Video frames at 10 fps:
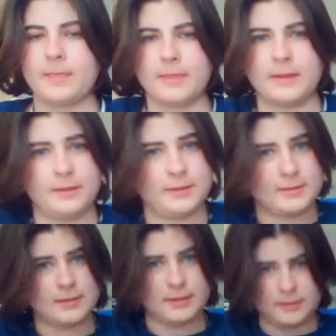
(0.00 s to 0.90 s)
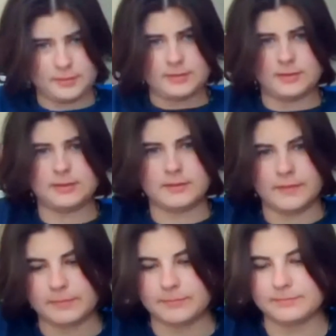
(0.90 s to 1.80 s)
then that's like
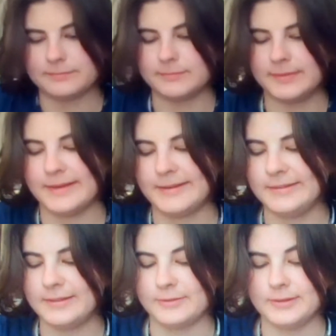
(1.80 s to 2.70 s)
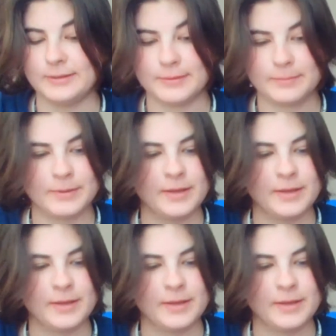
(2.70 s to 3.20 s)
something behind you anyway.